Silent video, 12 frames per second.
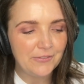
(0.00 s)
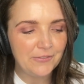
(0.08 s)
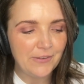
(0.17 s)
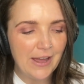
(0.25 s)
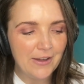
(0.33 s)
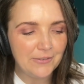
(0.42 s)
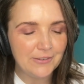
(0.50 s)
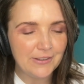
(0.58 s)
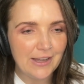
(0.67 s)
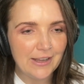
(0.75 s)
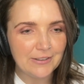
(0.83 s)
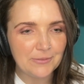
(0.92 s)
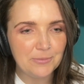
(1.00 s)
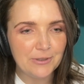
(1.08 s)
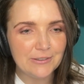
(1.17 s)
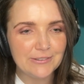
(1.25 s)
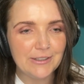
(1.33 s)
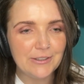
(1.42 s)
found that
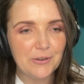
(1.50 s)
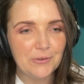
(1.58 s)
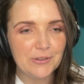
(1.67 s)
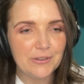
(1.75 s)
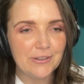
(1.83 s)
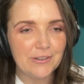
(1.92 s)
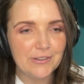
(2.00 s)
building owner